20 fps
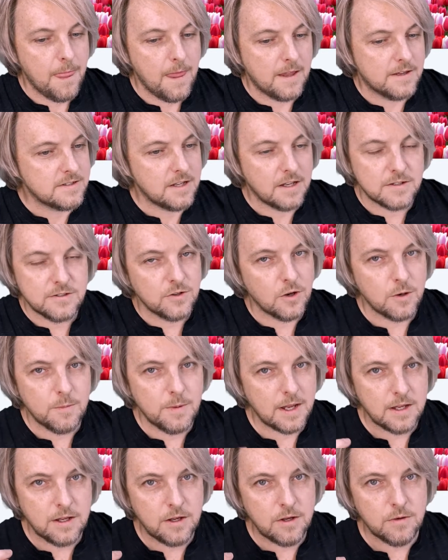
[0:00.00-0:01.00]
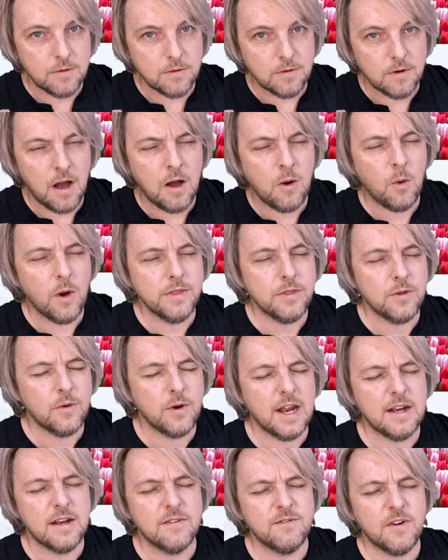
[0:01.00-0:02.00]
So it's not about you. Oh, I thought I
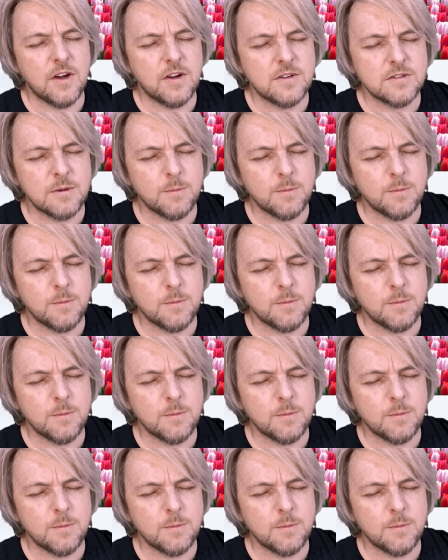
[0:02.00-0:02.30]
had to focus